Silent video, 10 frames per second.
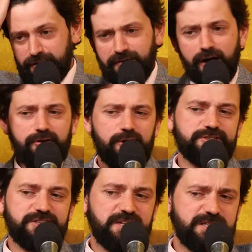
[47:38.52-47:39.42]
And Novara got
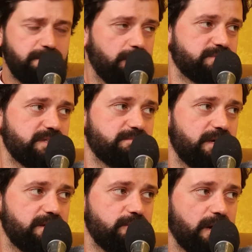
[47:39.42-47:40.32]
the stinkiest bums in
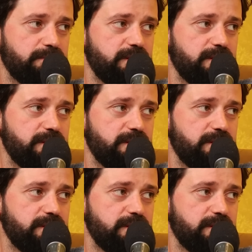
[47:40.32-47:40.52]
UK